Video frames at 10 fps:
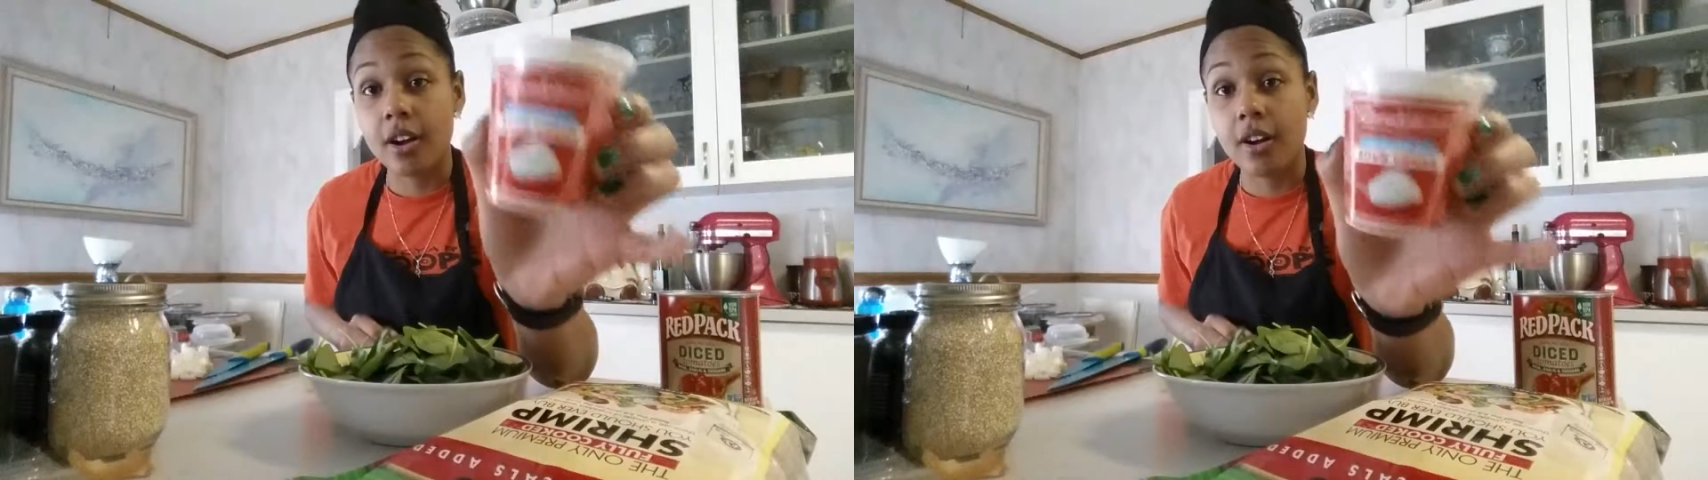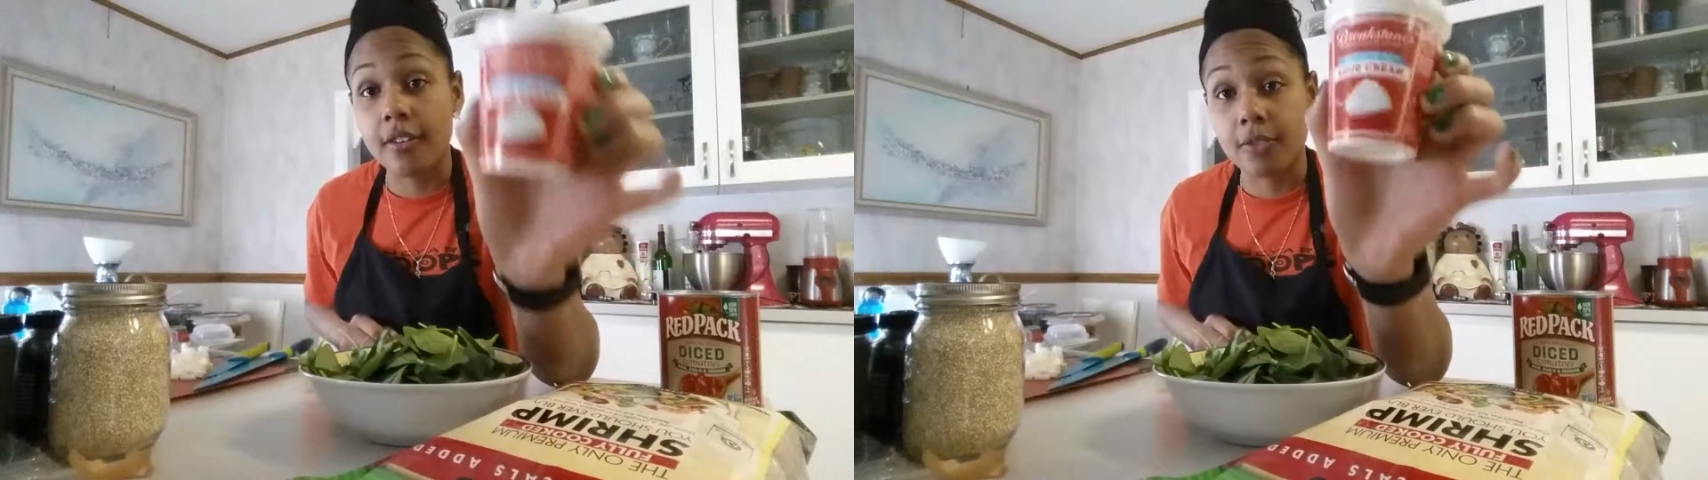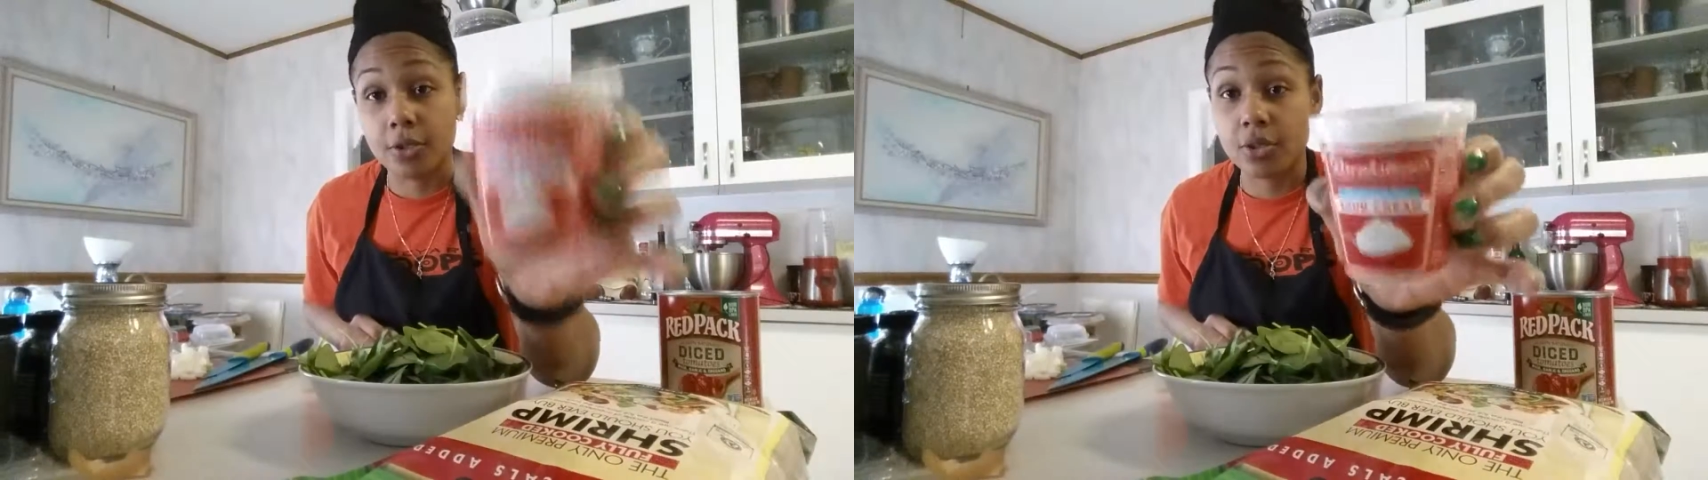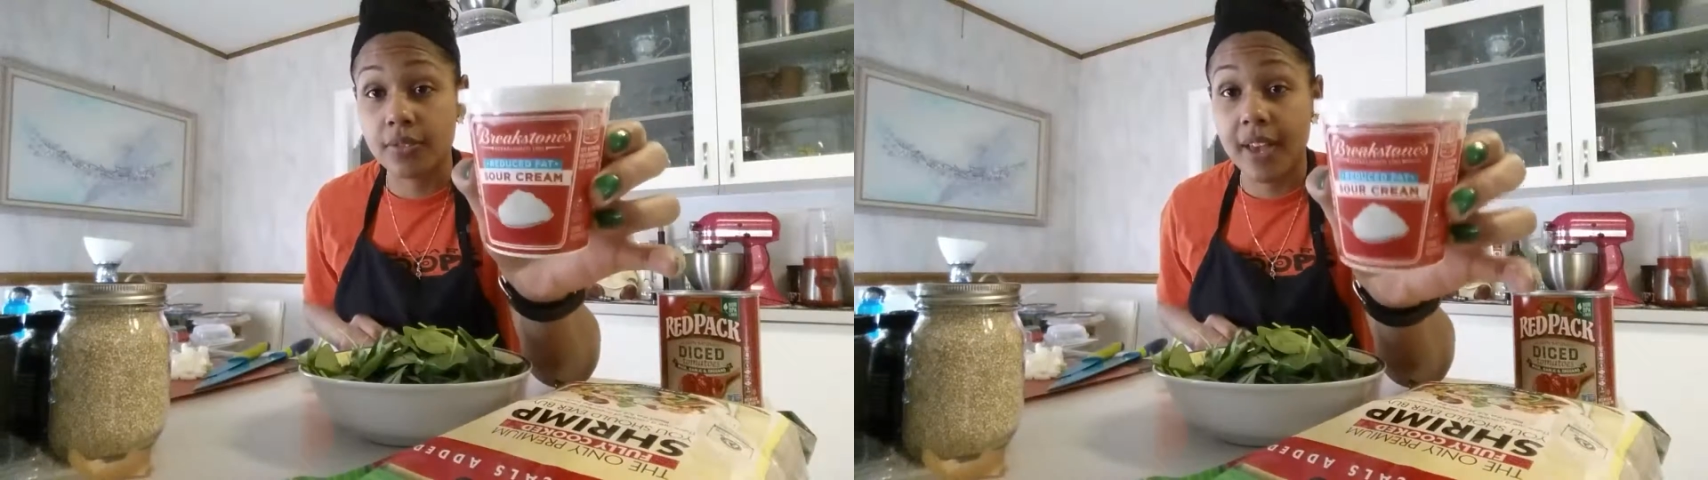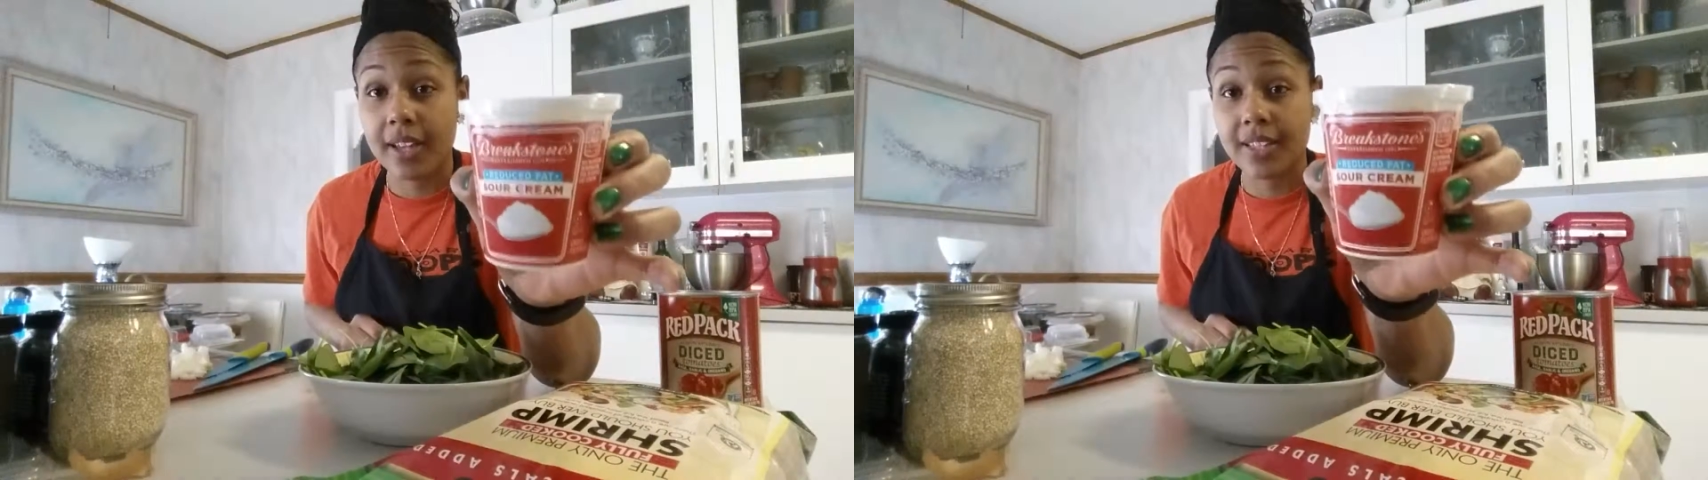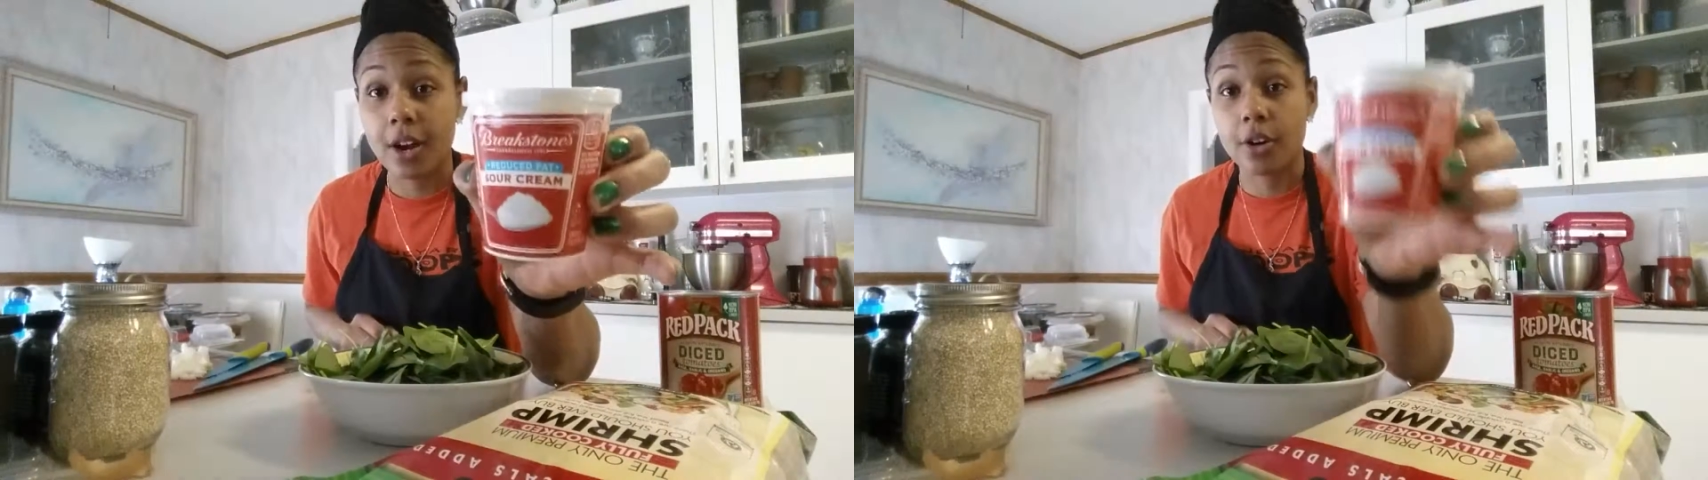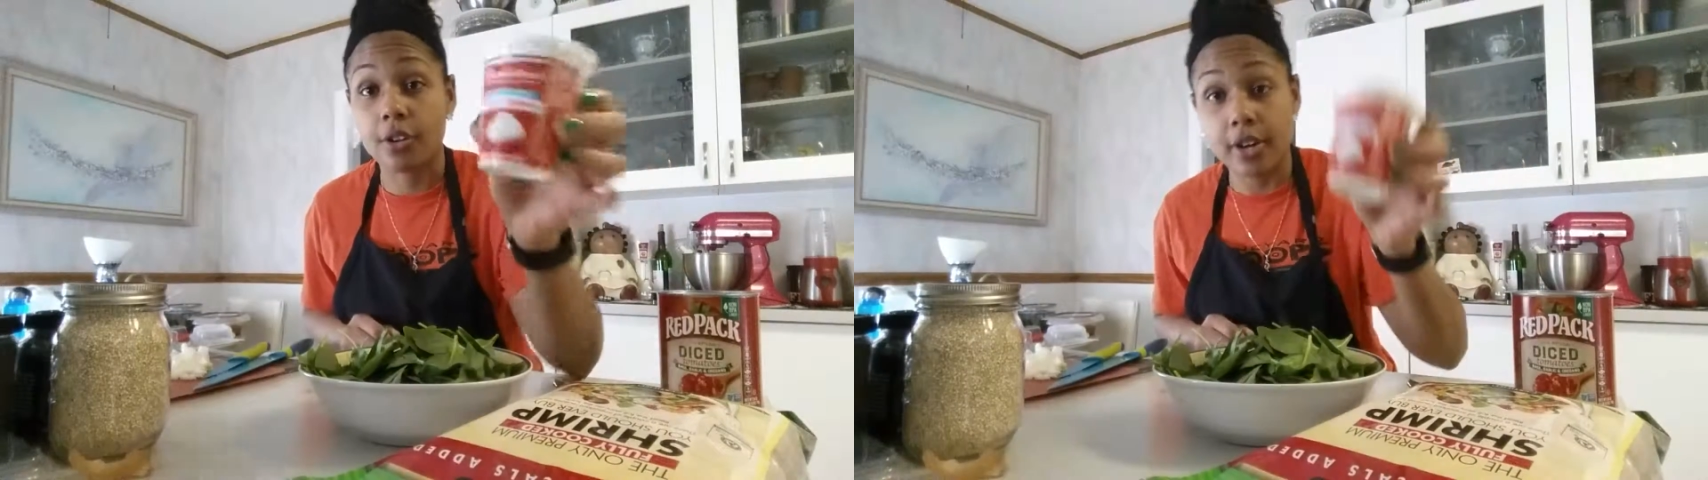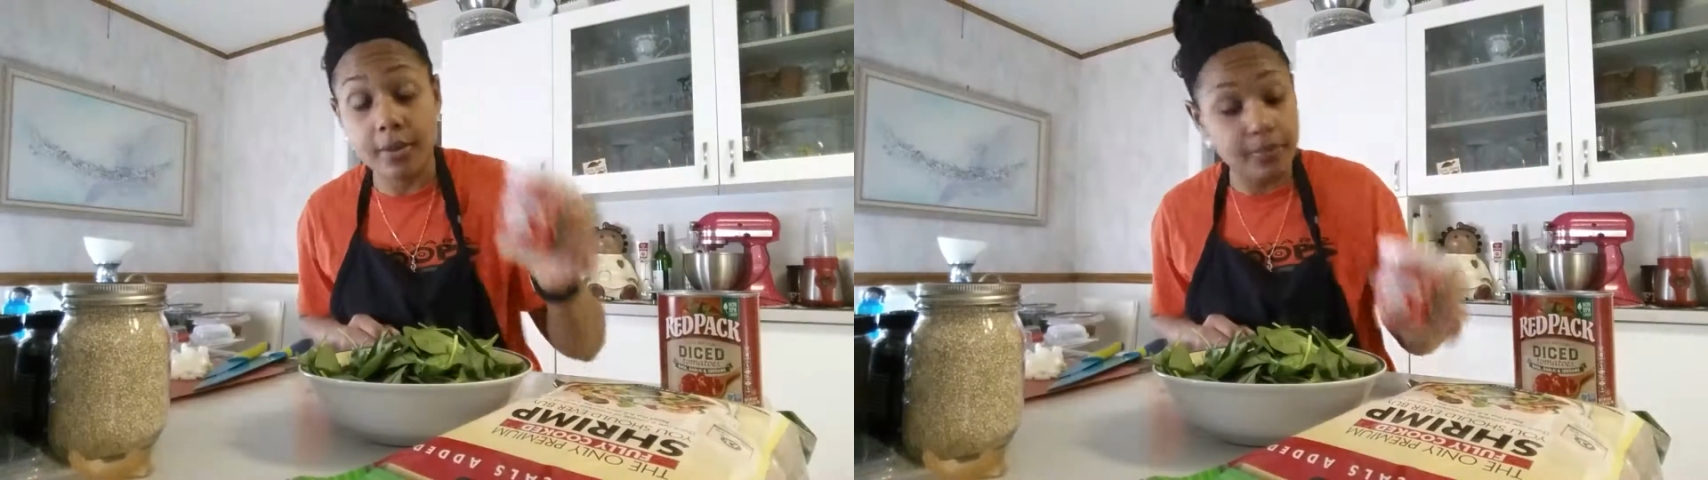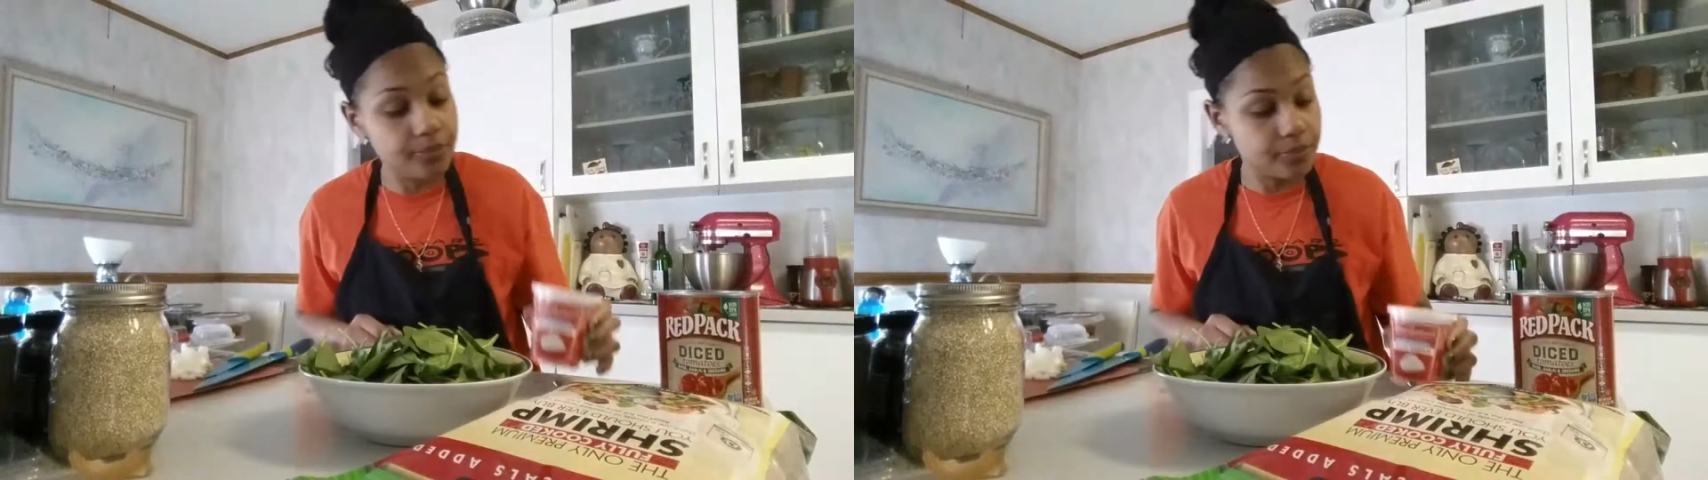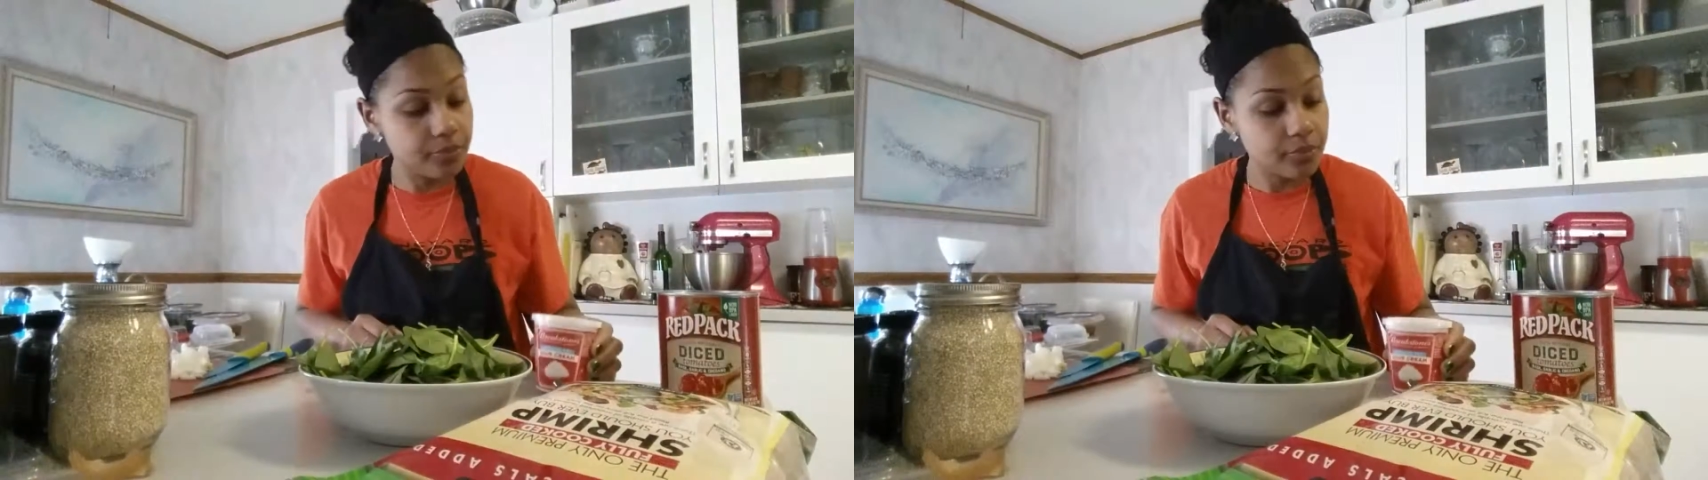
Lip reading: of reduced fat sour cream.